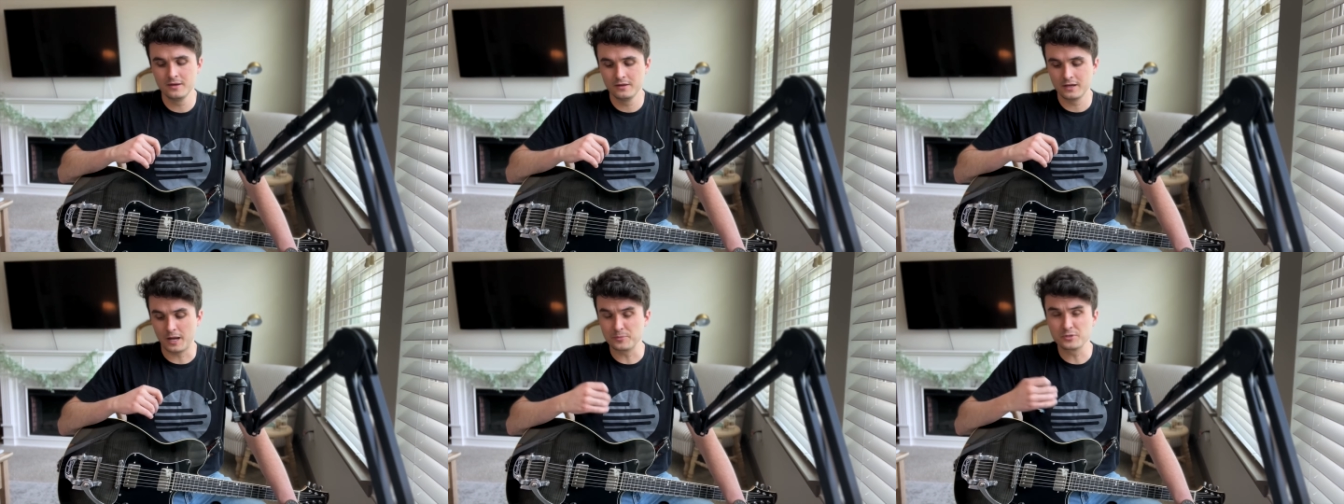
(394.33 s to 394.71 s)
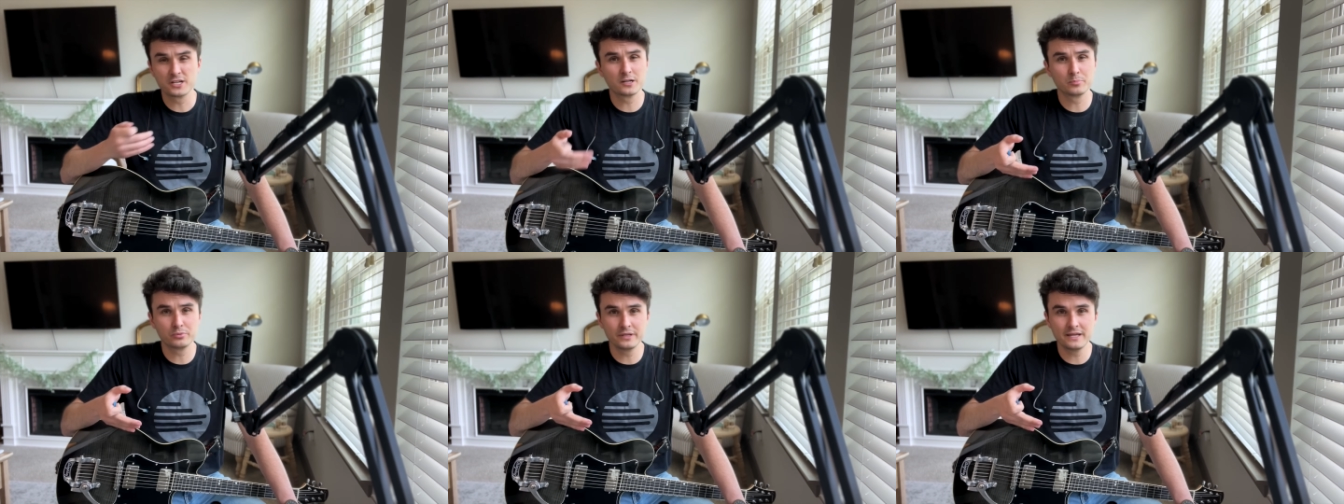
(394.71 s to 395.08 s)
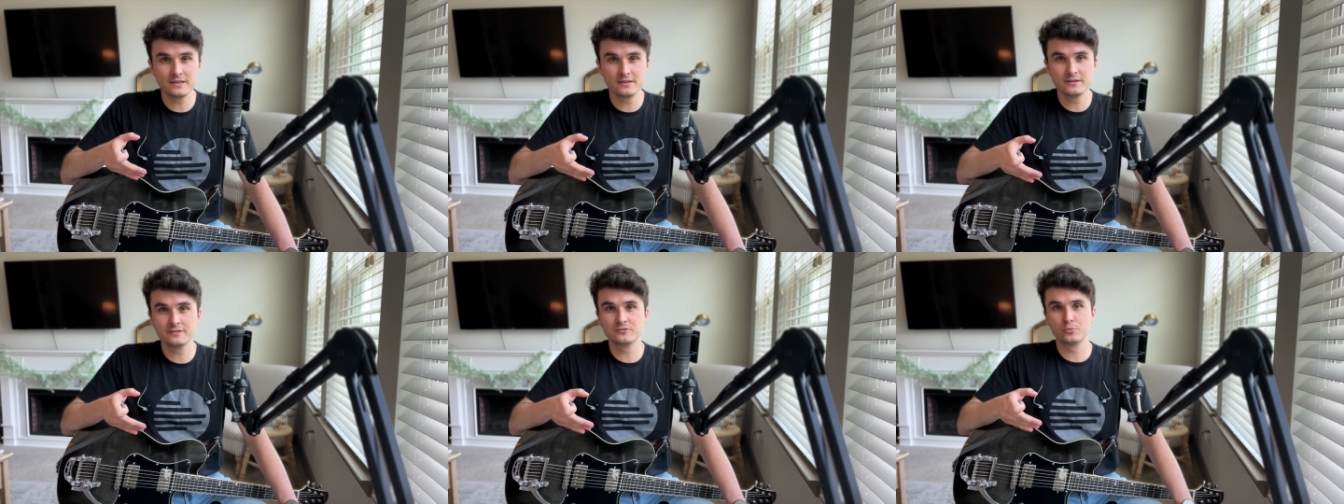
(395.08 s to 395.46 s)
I'm just gonna play
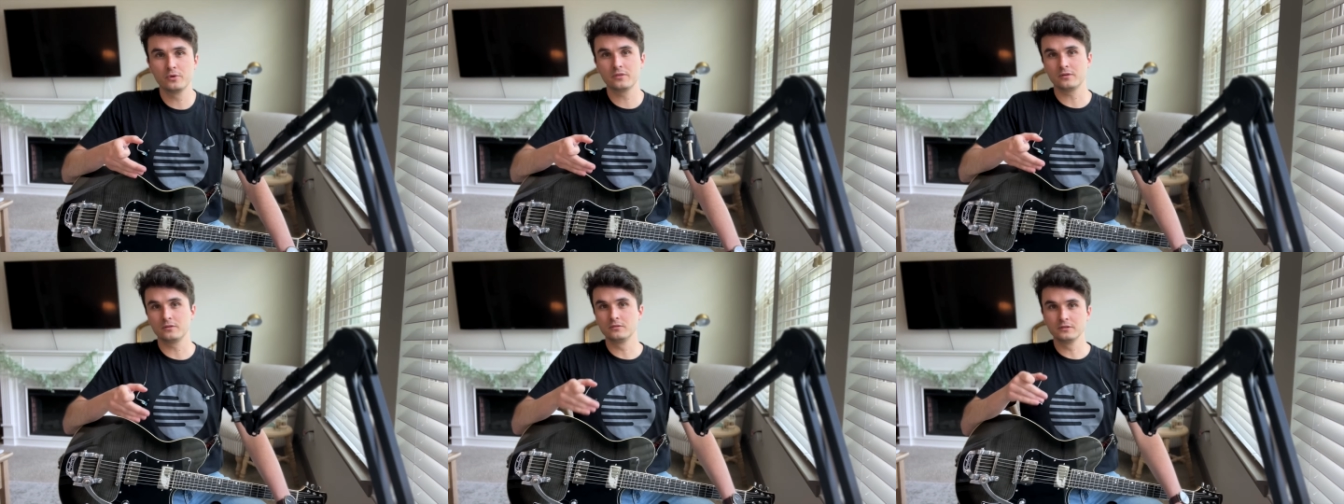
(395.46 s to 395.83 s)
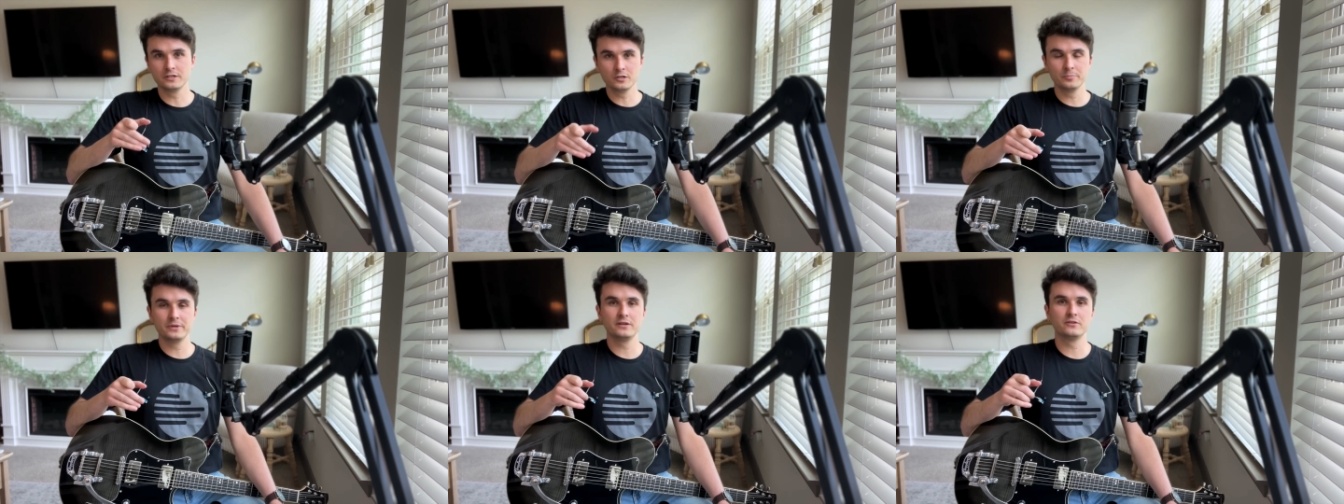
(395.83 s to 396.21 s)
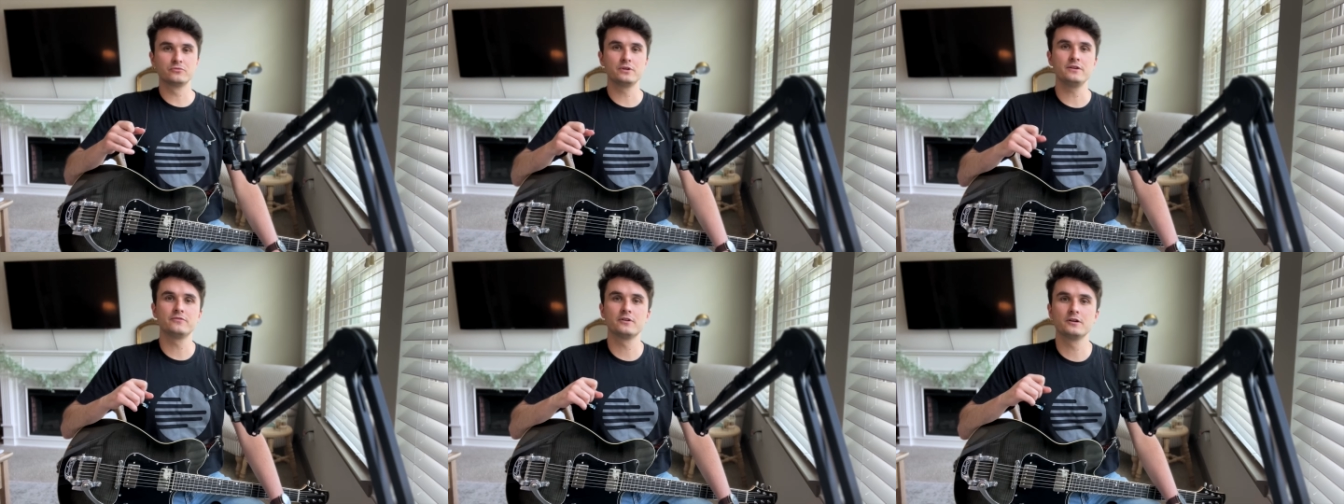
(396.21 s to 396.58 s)
this with a little bit of
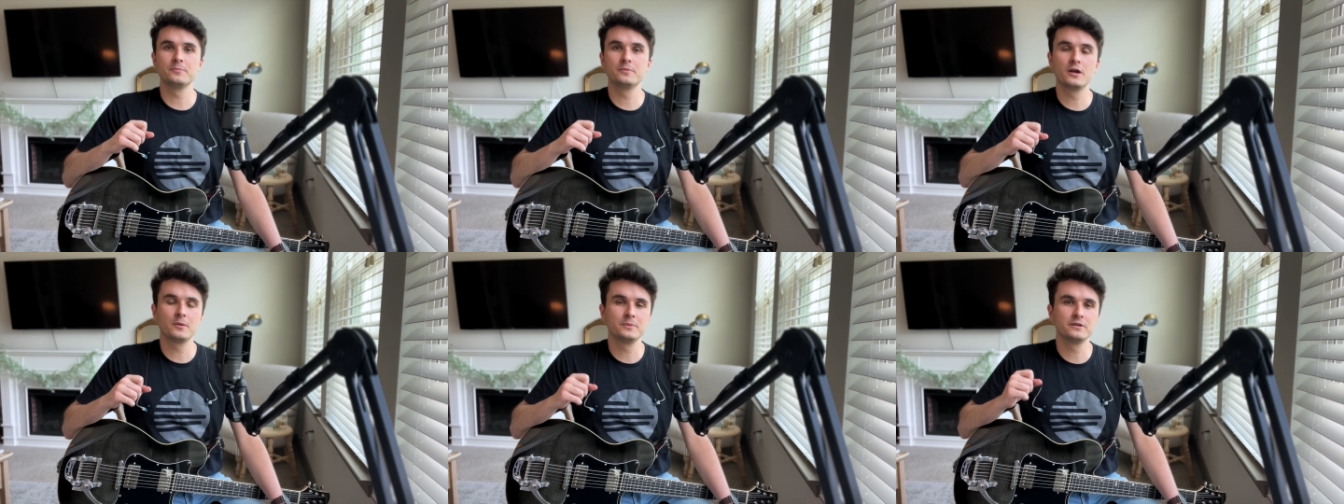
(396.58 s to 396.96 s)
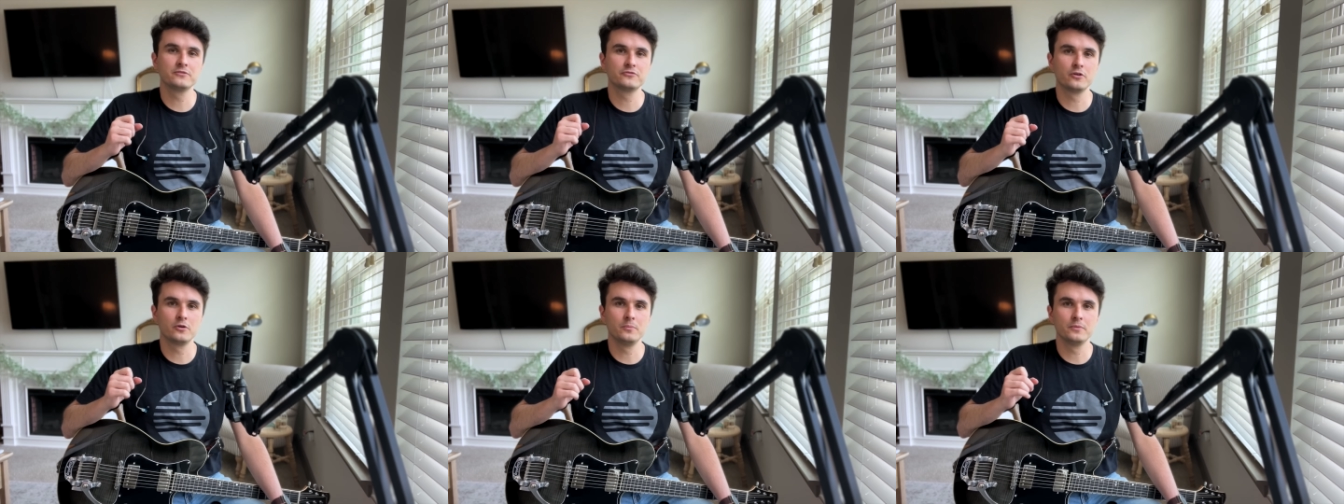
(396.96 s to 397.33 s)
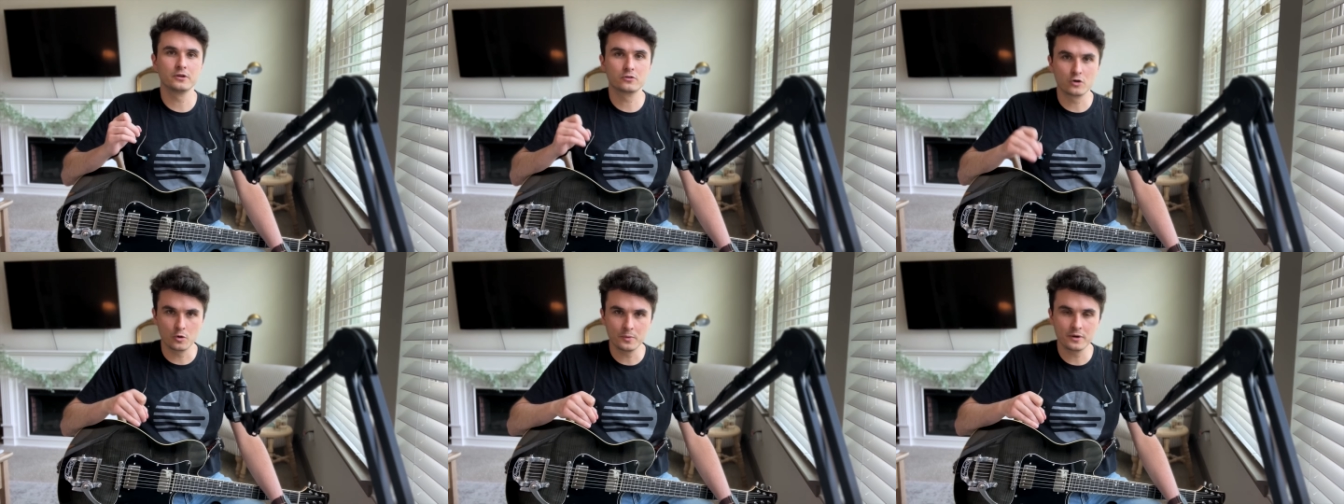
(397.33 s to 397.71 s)
reverb coming from the
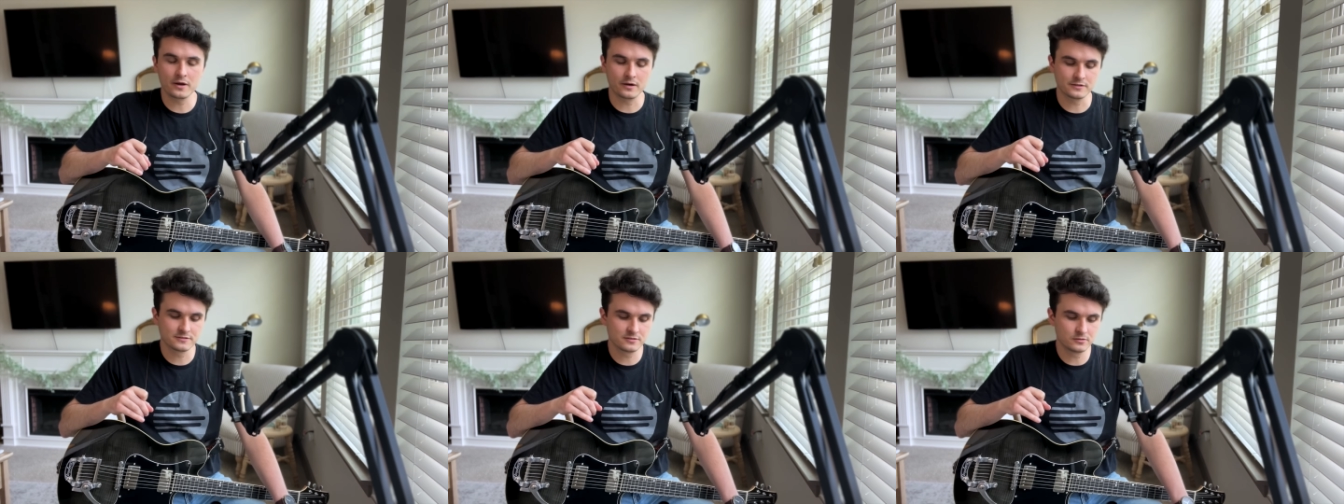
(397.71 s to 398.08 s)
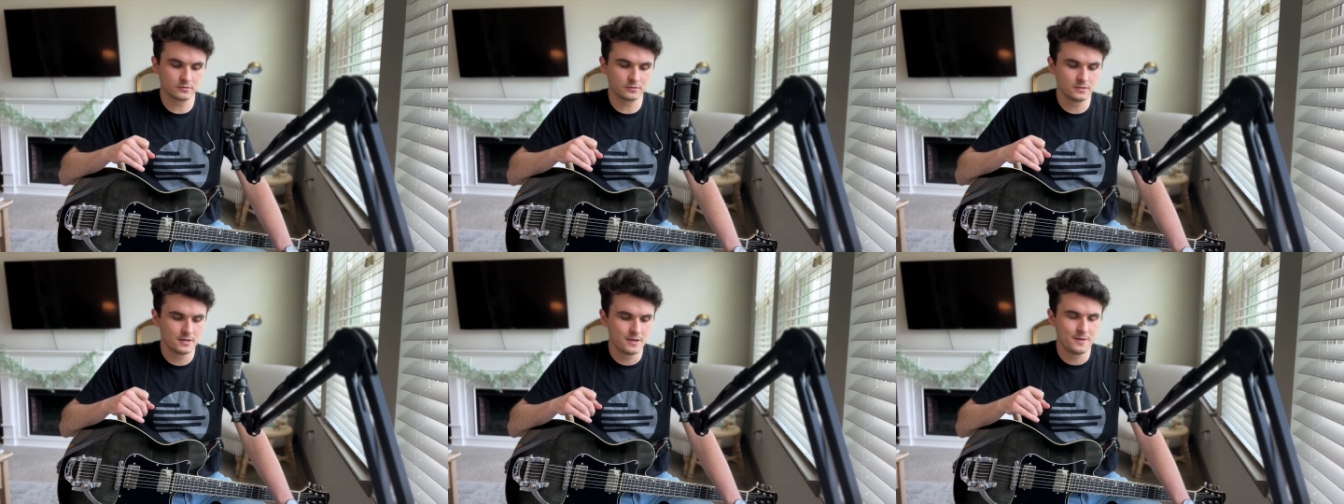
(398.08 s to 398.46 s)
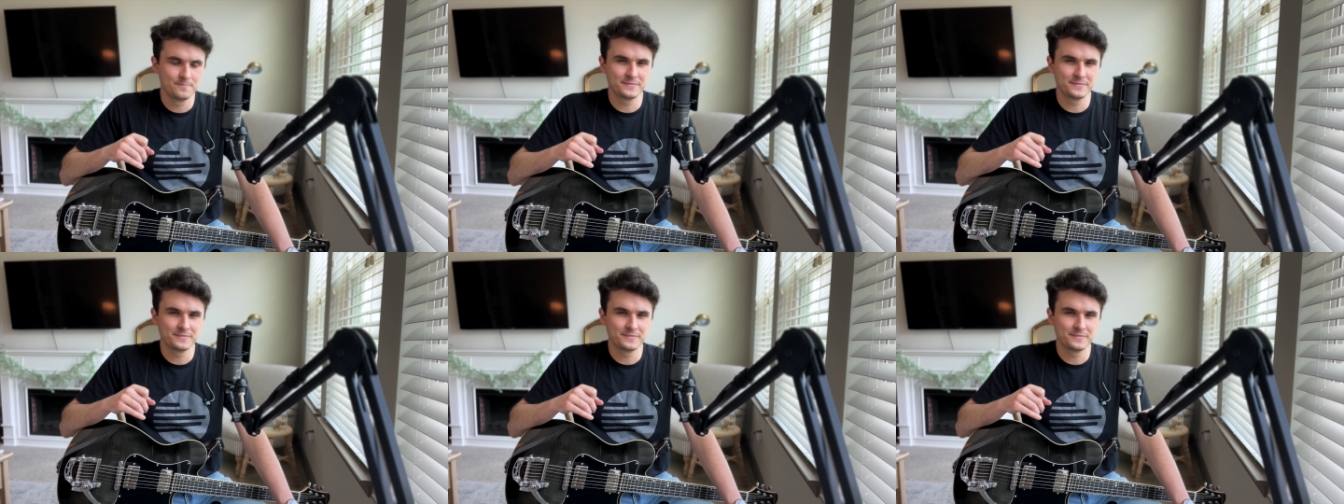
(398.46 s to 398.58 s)
Chroma Console,